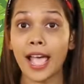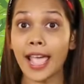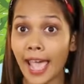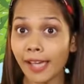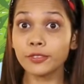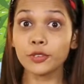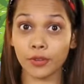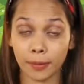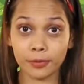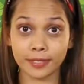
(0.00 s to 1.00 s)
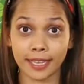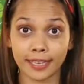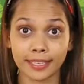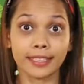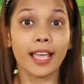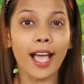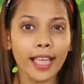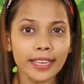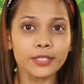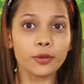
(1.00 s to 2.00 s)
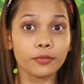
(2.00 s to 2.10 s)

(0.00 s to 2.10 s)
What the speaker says: I have to represent the heights